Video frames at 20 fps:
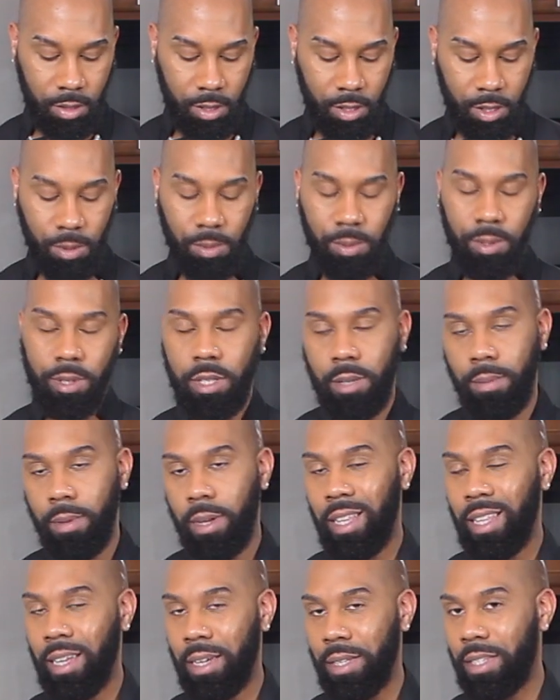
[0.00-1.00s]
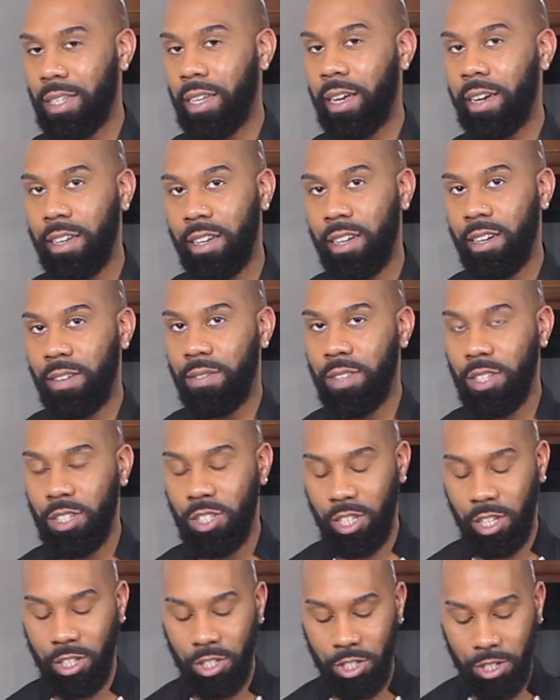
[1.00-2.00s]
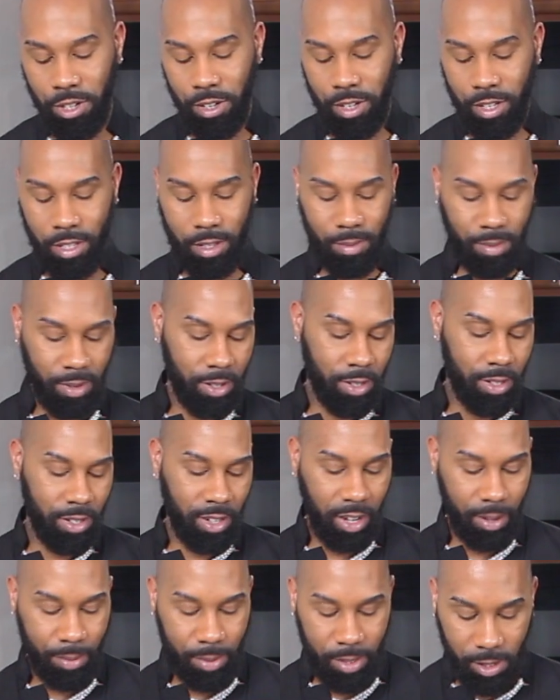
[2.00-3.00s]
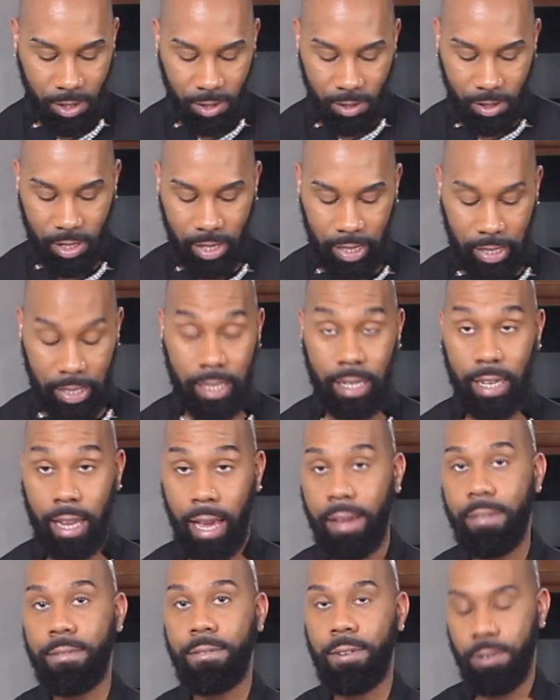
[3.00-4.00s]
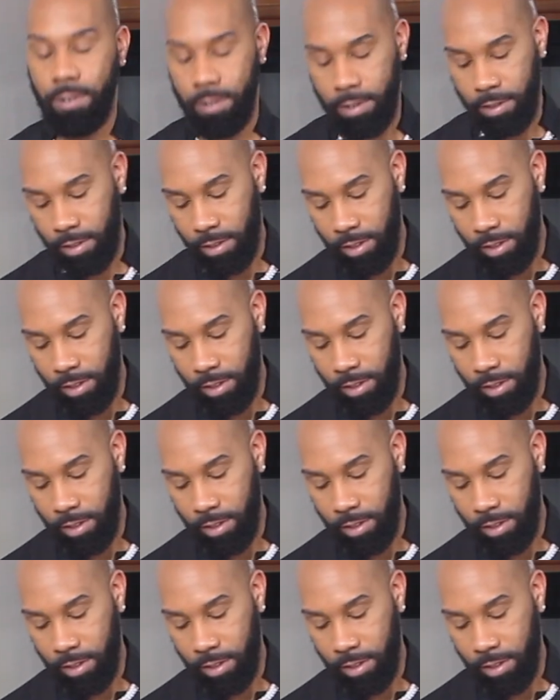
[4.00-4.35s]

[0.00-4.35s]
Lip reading: You will smell a ton of the ginger. It smells absolutely delightful.